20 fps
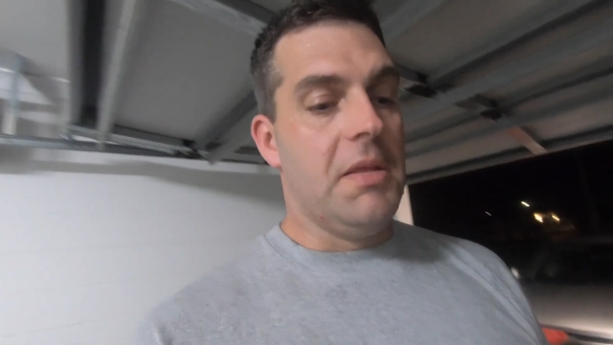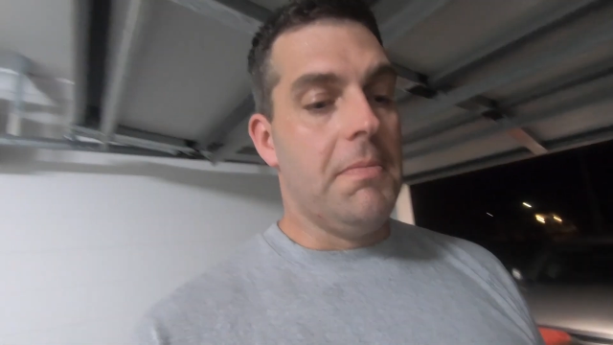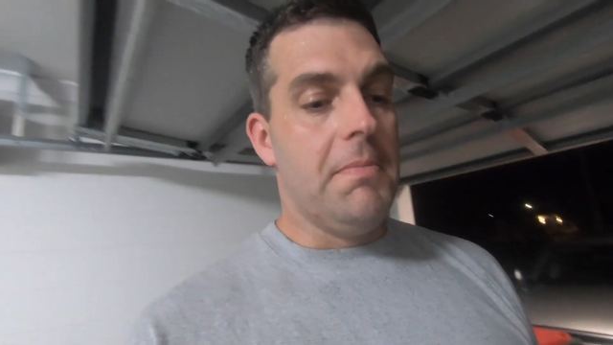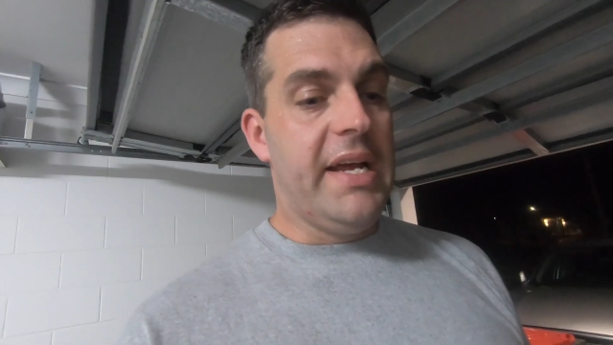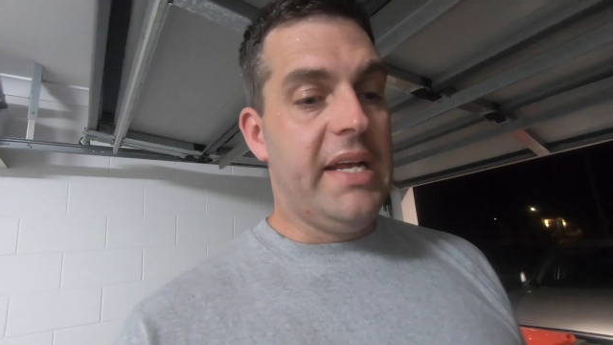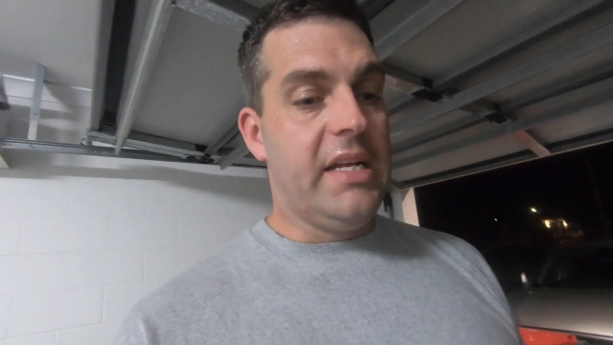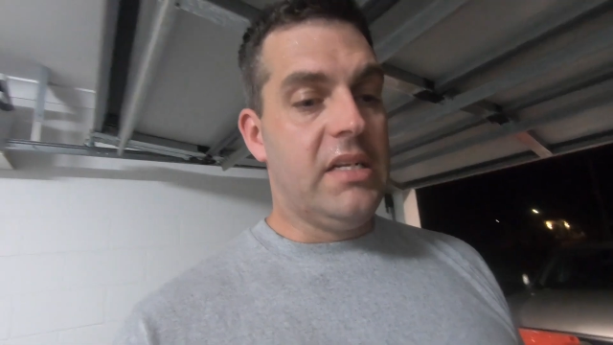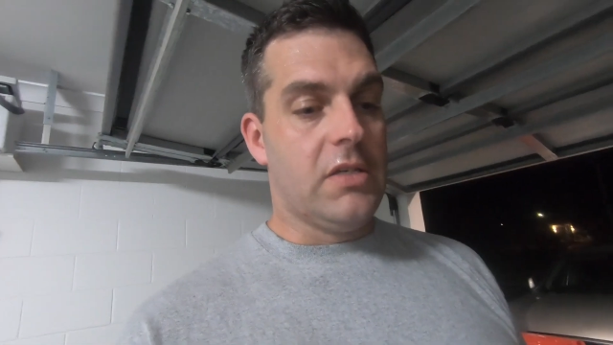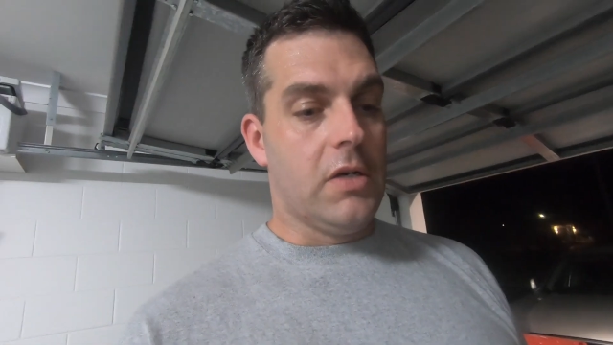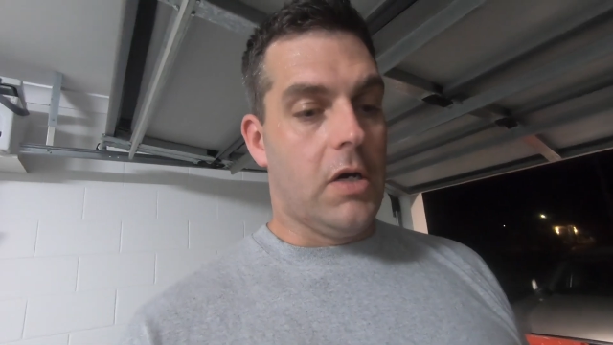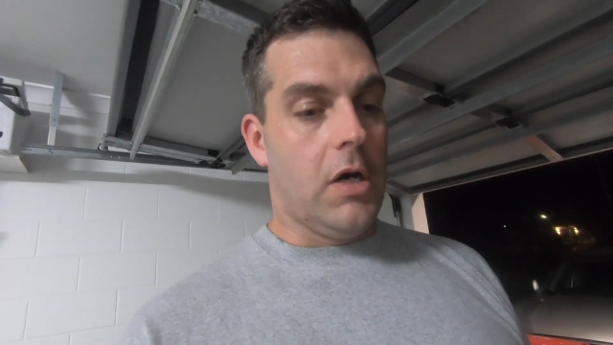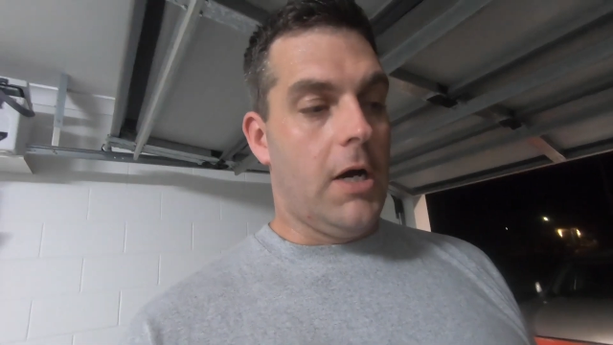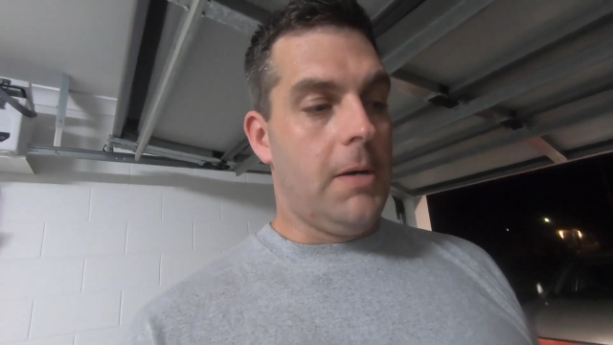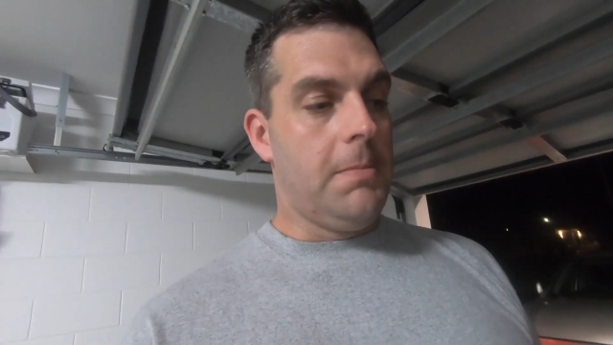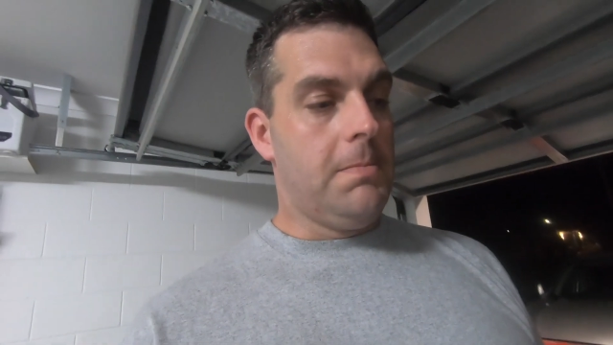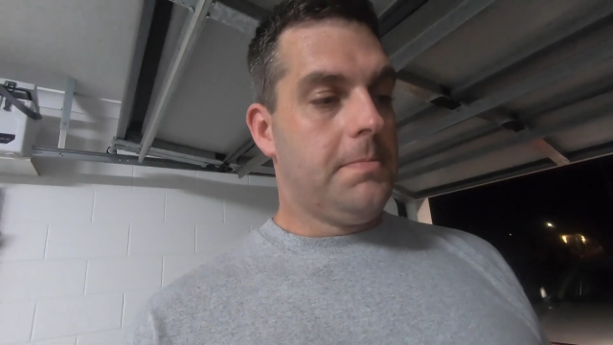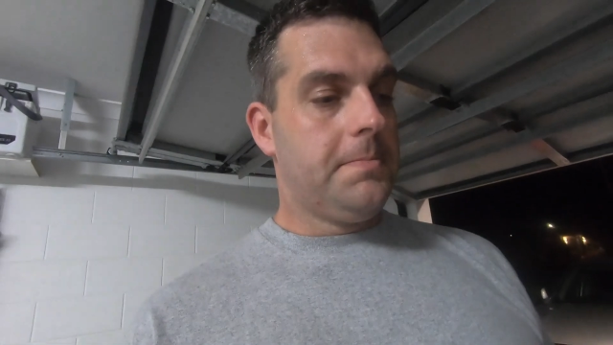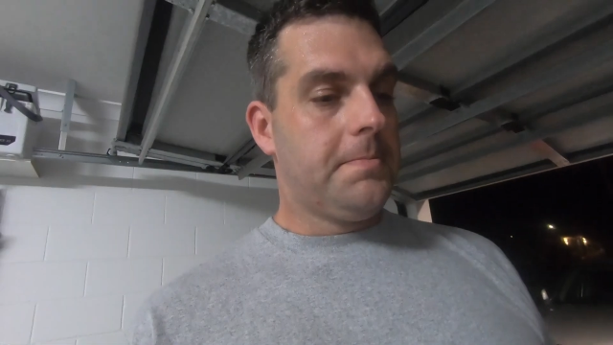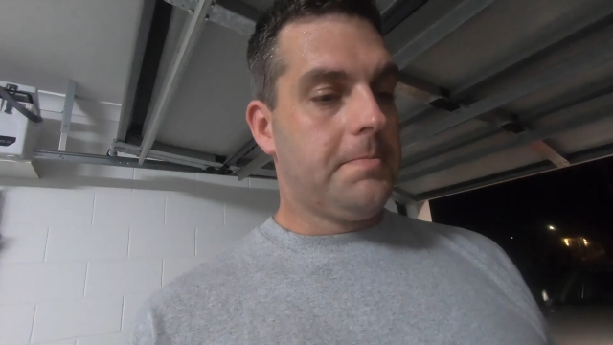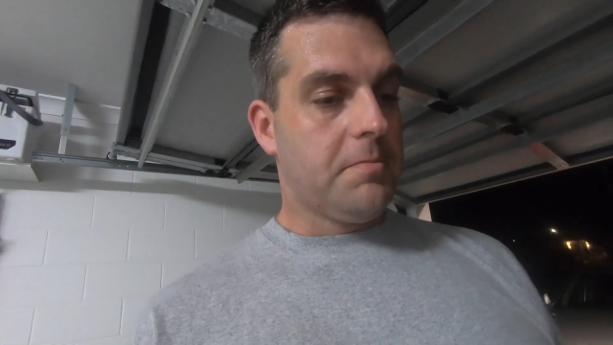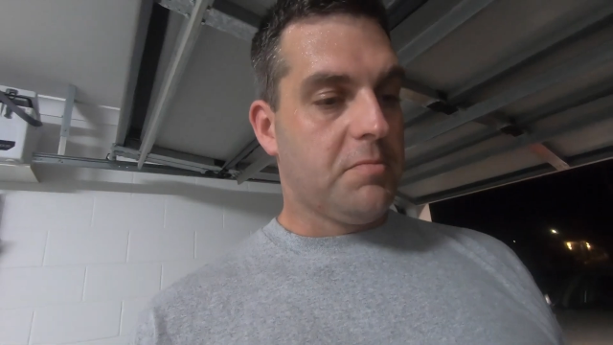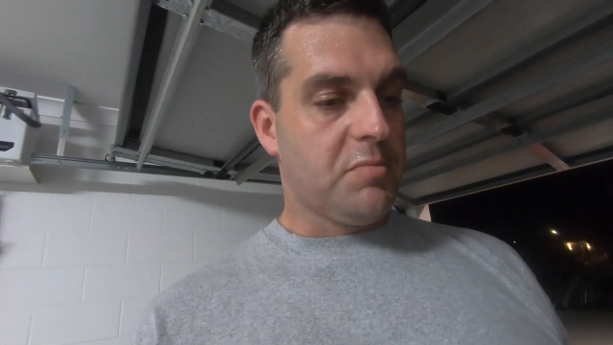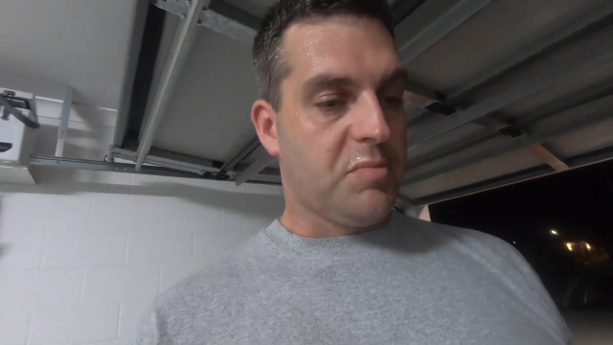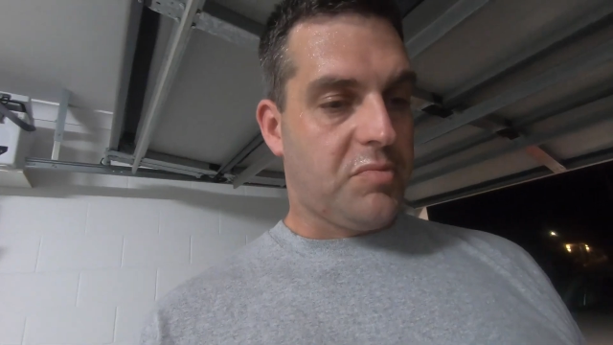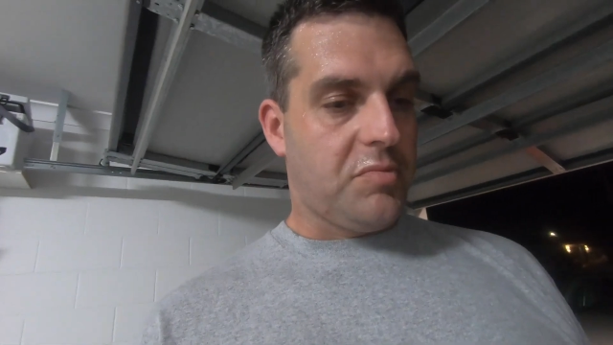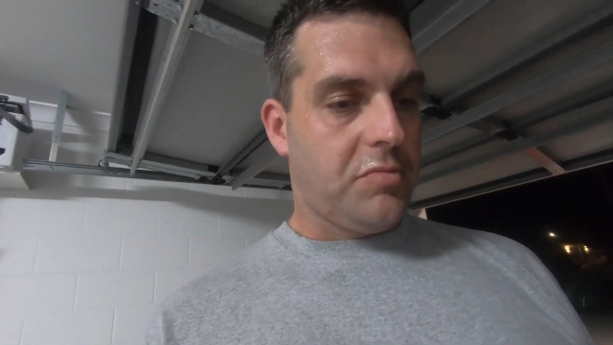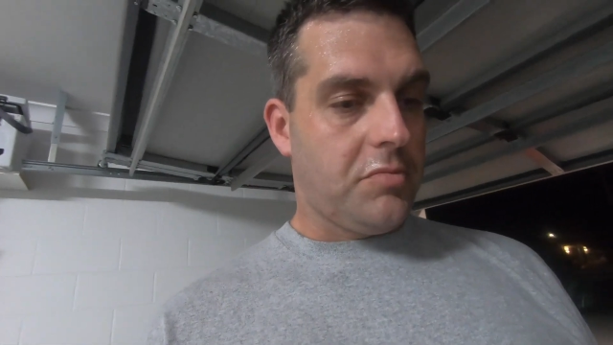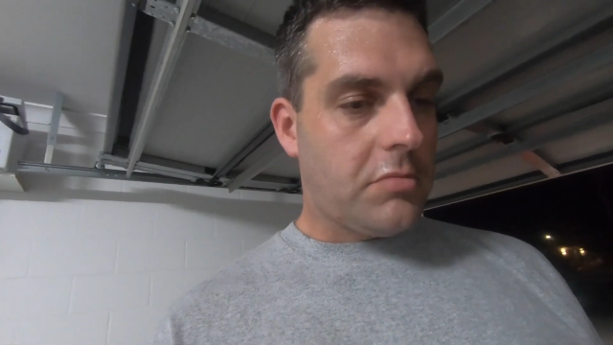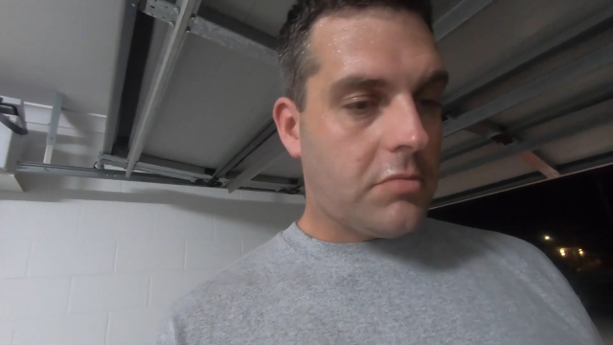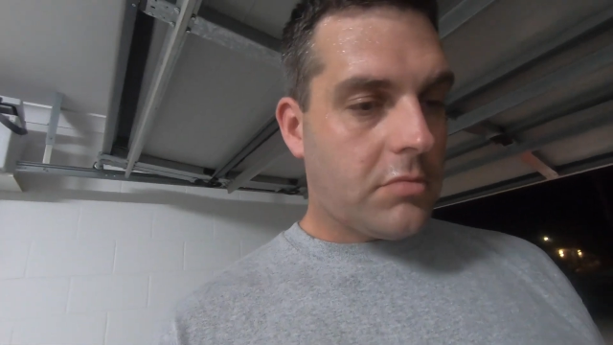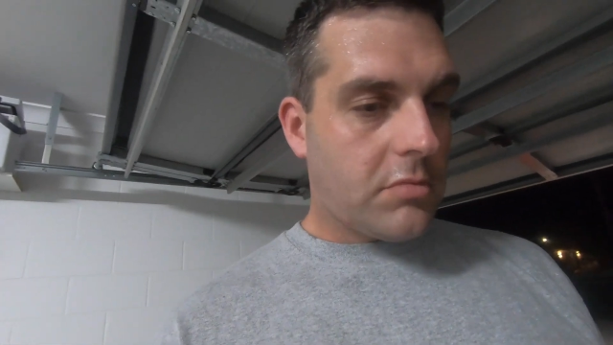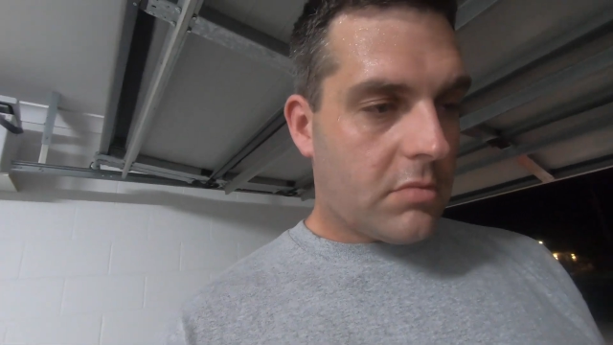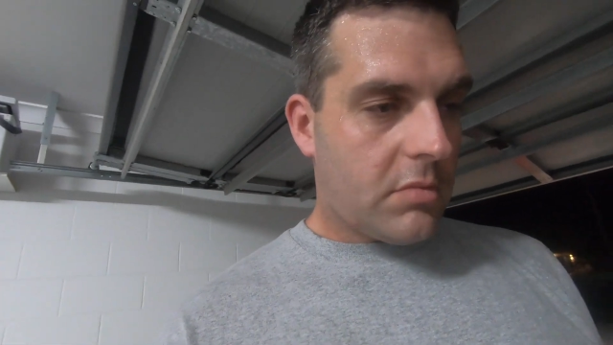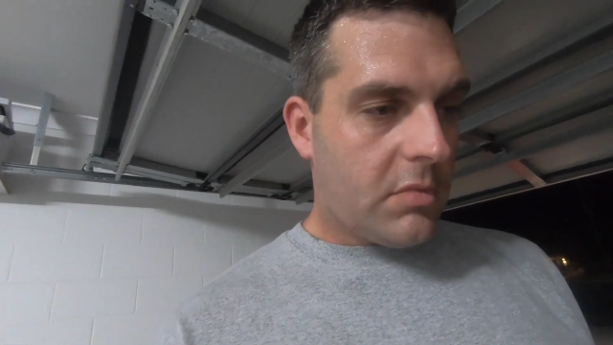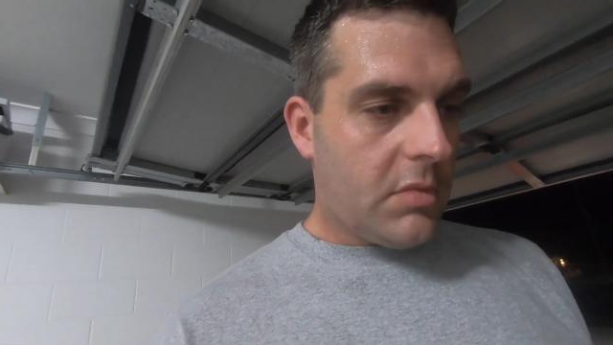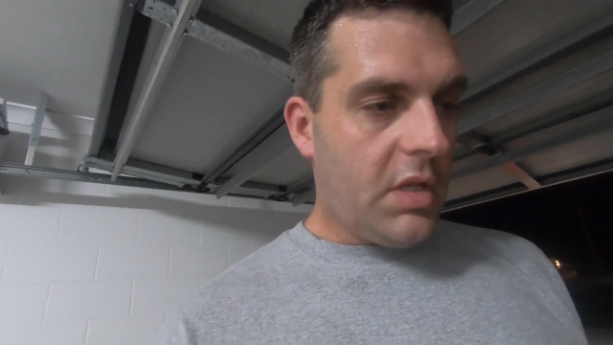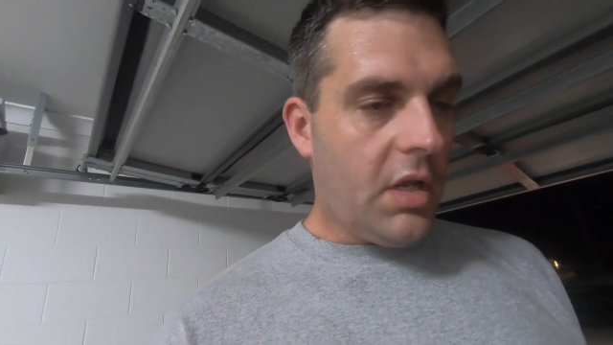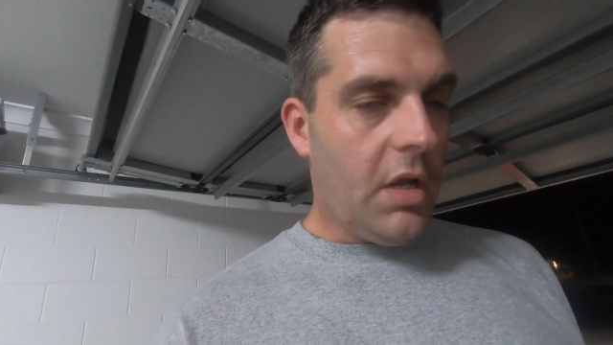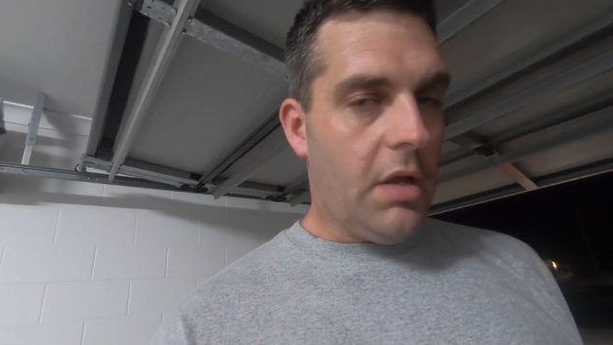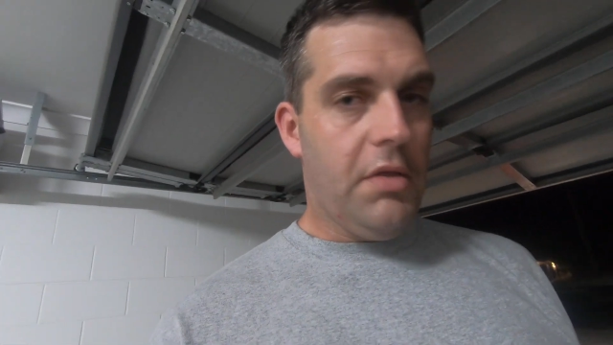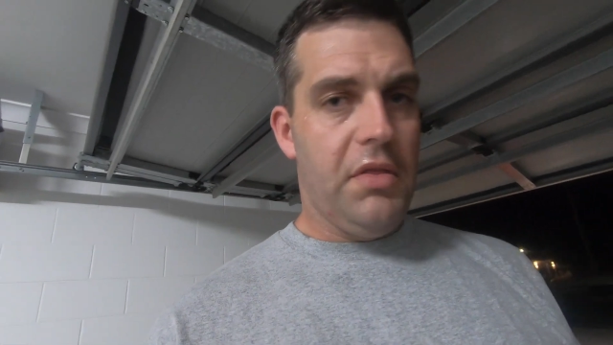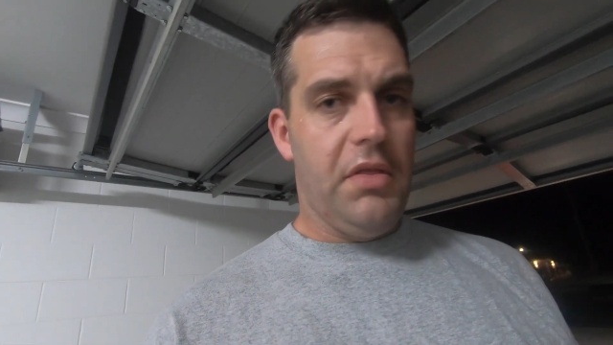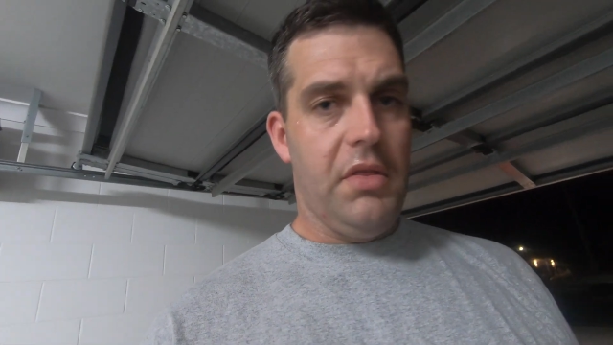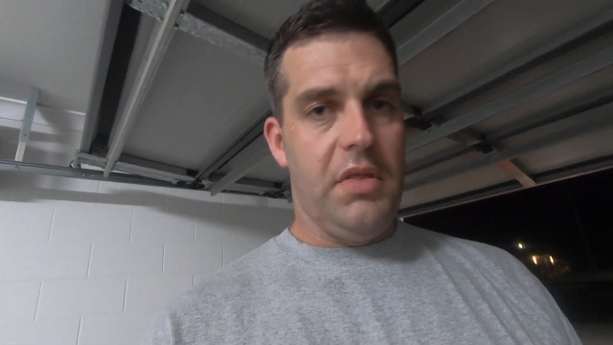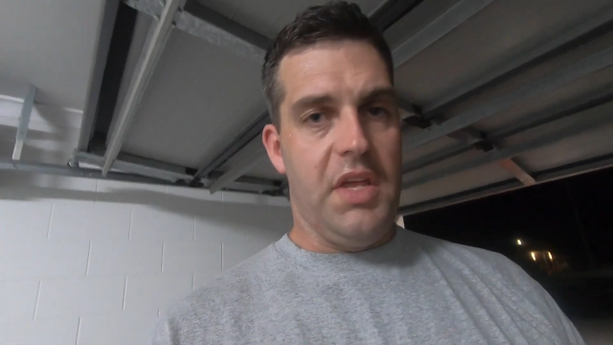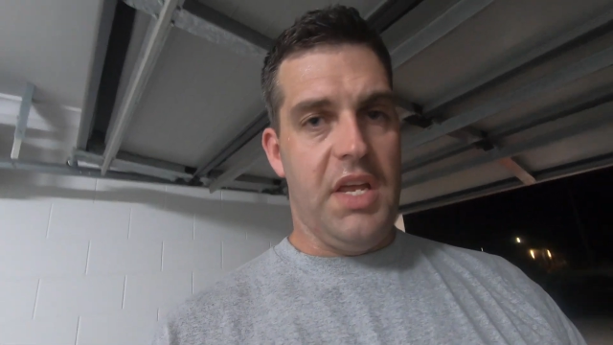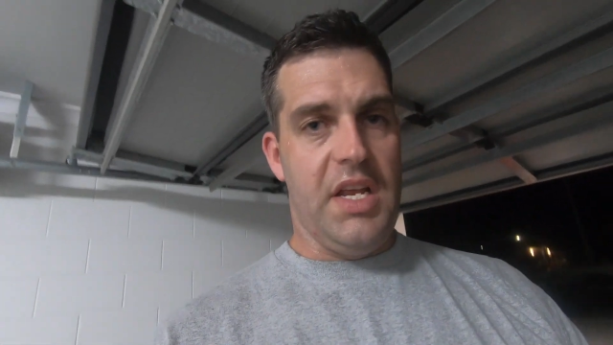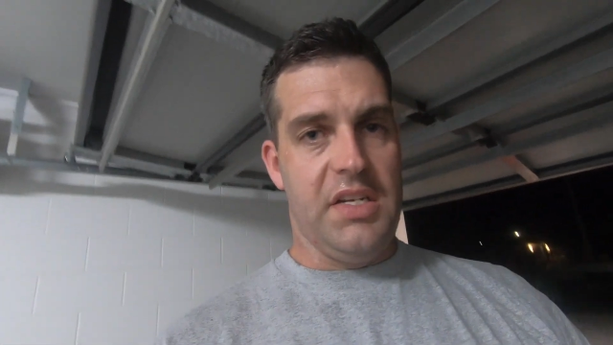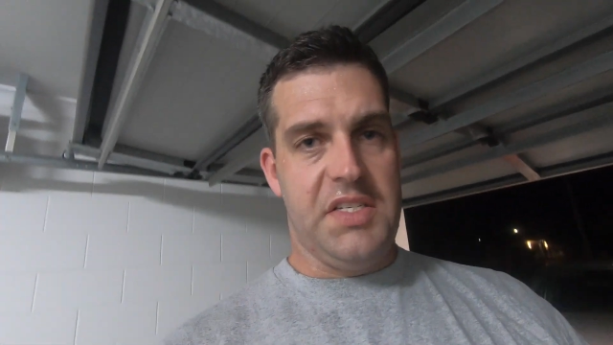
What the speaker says: meantime, the